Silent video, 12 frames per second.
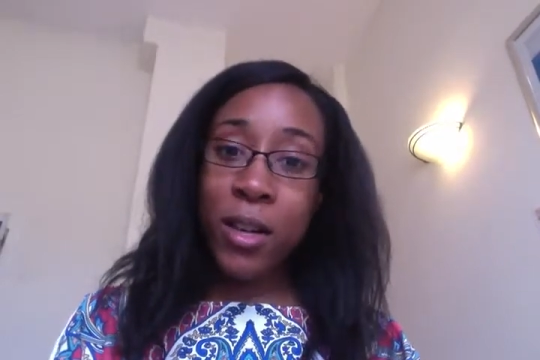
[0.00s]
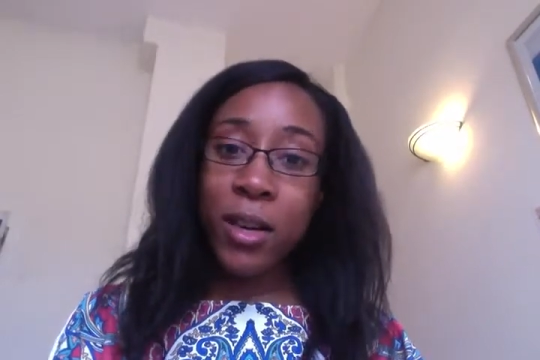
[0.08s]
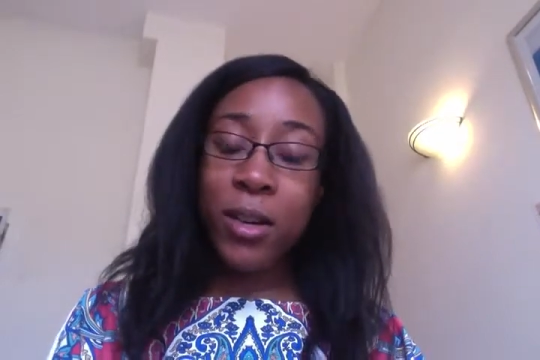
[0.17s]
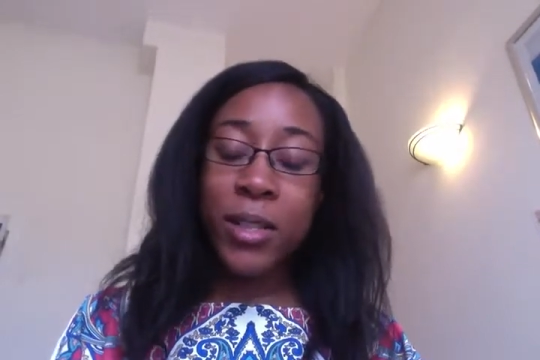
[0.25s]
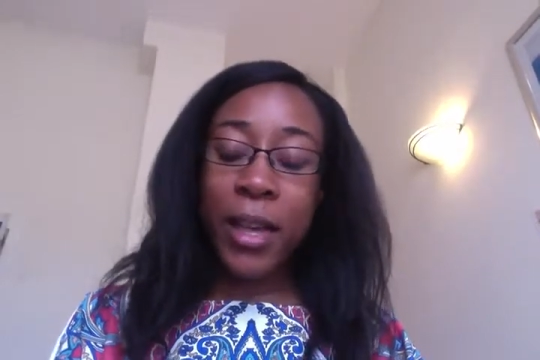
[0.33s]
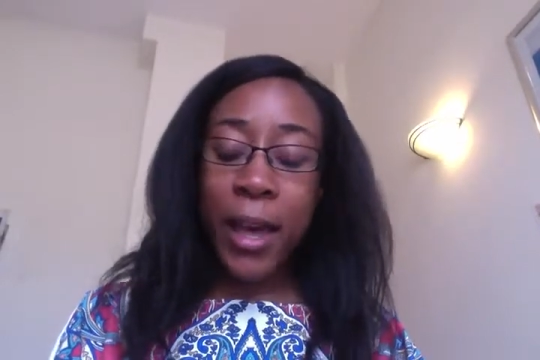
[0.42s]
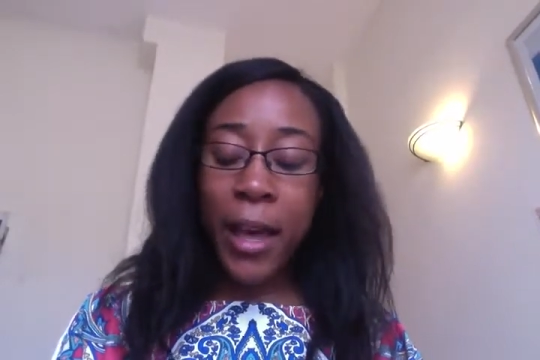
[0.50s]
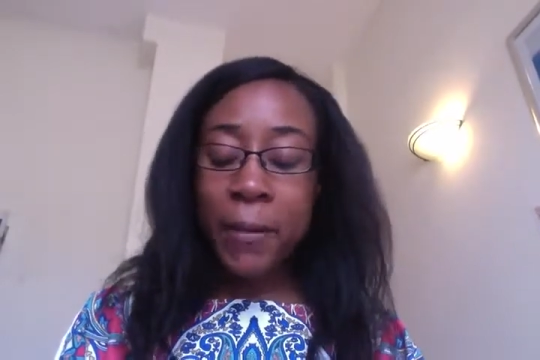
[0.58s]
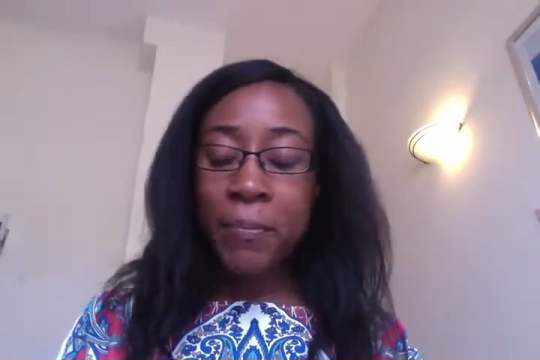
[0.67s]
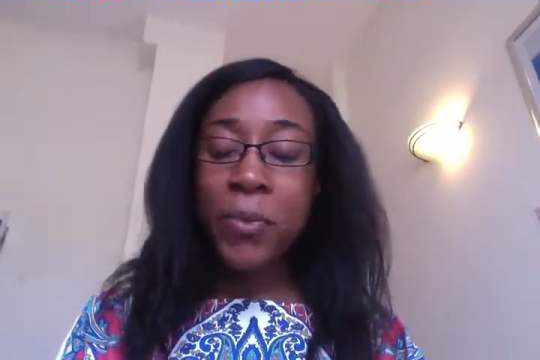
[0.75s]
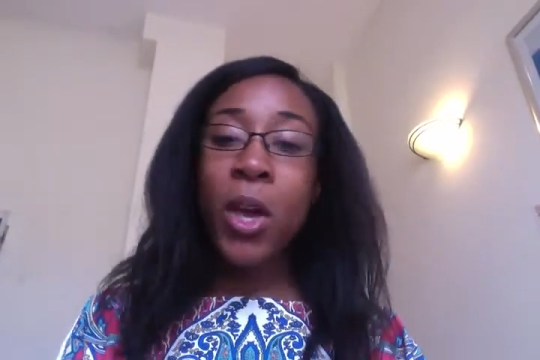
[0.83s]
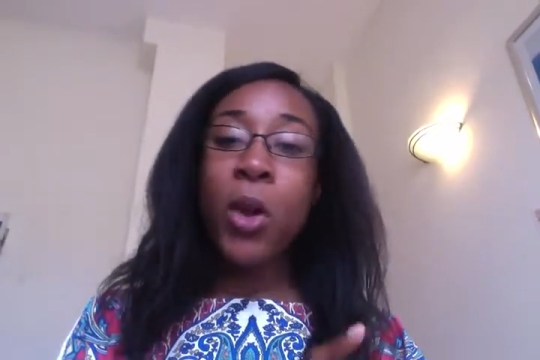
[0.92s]
curled hair,
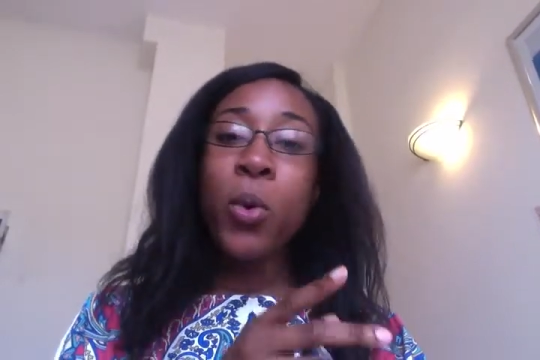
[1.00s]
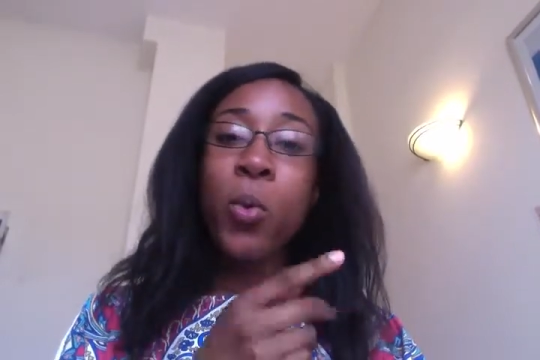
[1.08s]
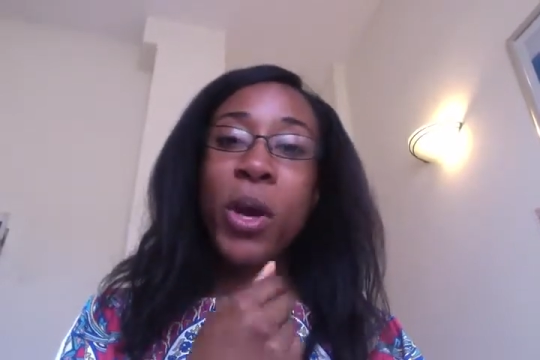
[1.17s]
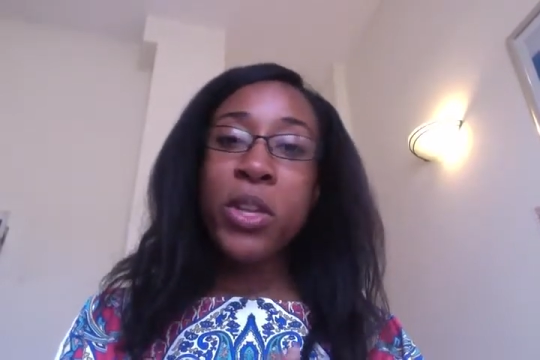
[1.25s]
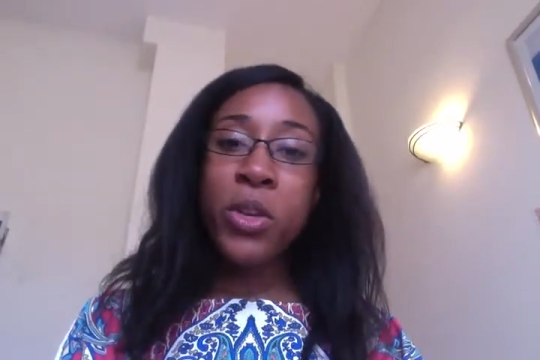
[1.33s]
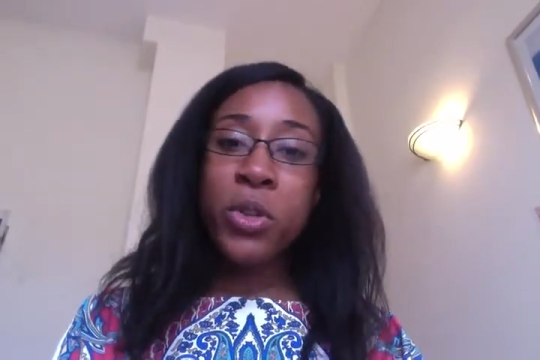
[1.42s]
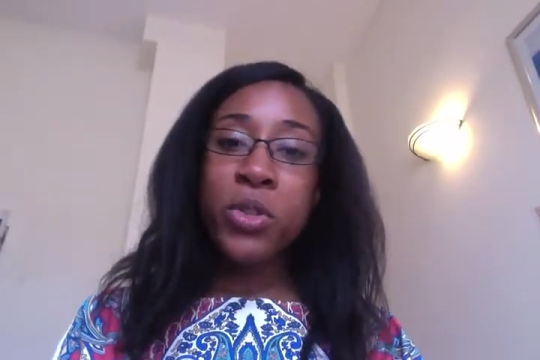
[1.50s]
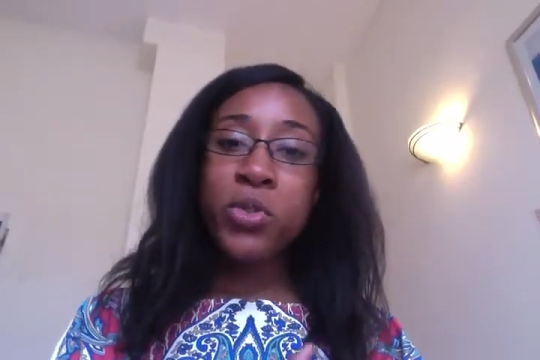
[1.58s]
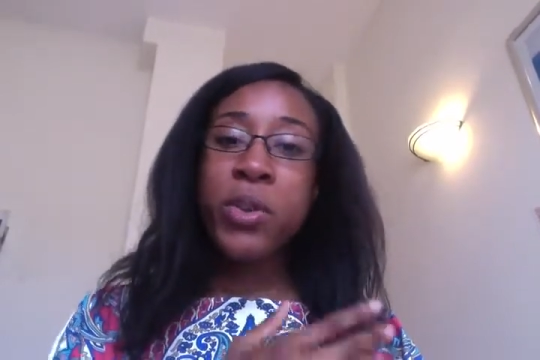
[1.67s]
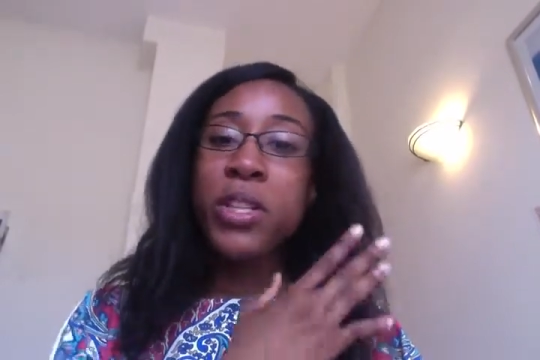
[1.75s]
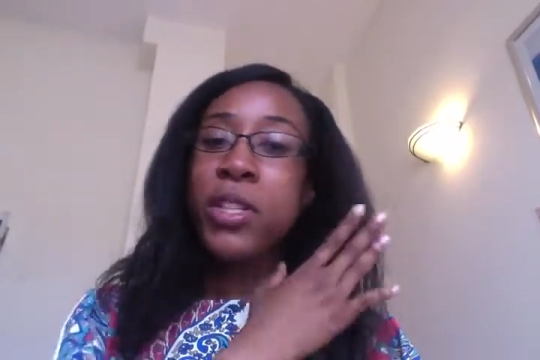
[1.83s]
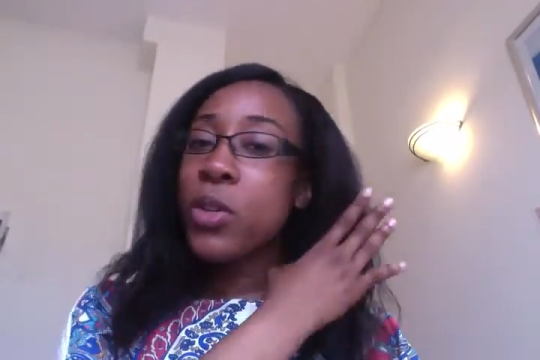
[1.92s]
when you
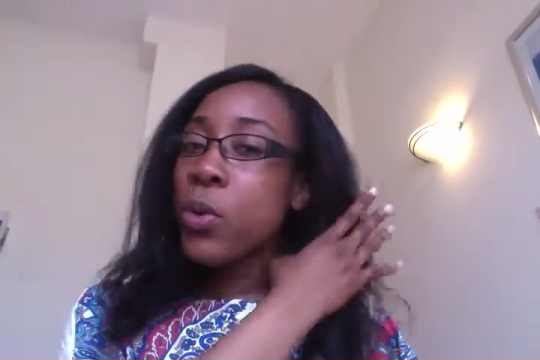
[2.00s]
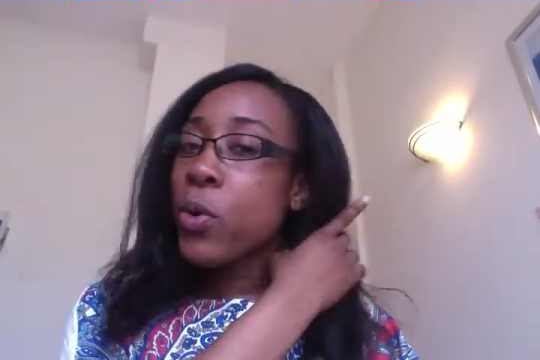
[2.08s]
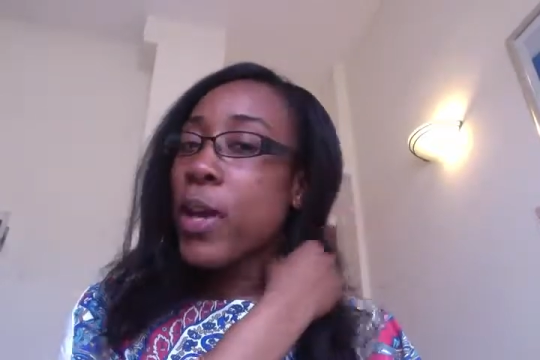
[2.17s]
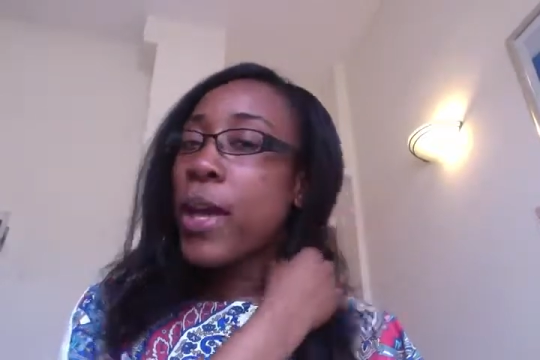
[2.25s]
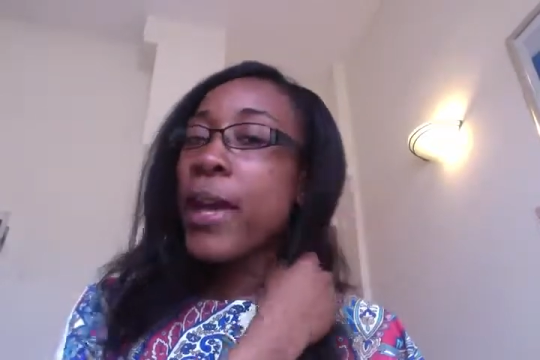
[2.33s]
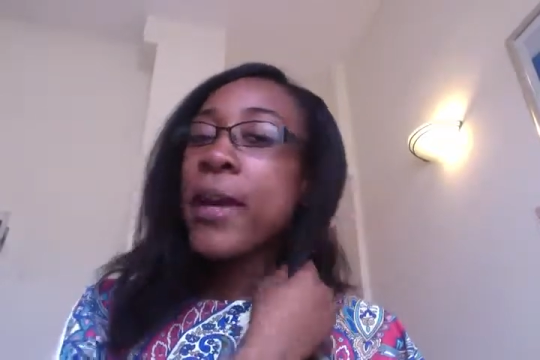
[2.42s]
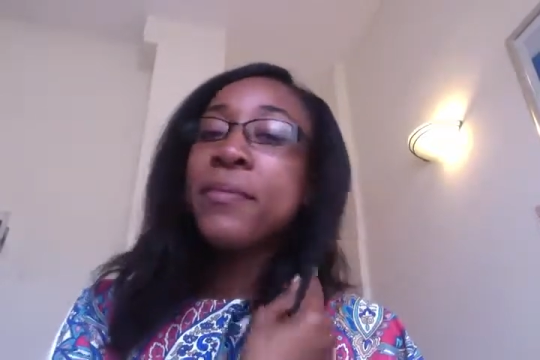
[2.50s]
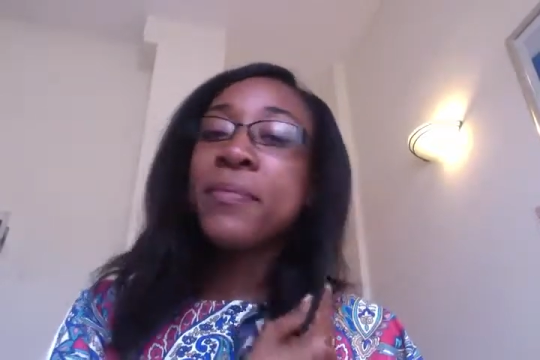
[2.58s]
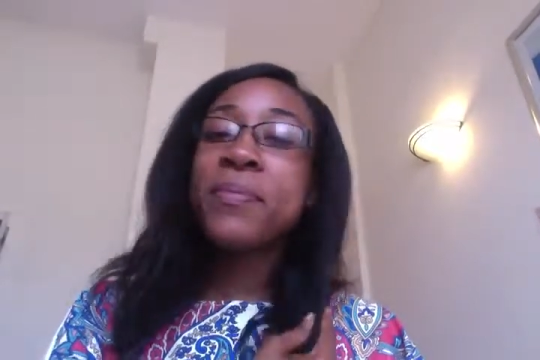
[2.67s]
straighten your hair